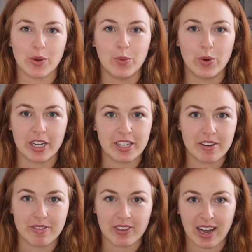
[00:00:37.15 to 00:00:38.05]
one
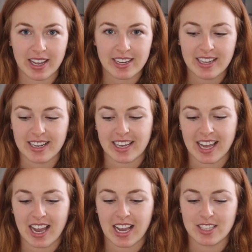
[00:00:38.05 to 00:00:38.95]
vine, and I
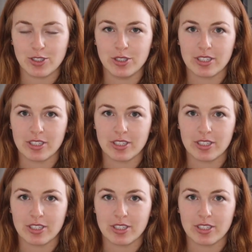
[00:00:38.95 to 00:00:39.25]
kind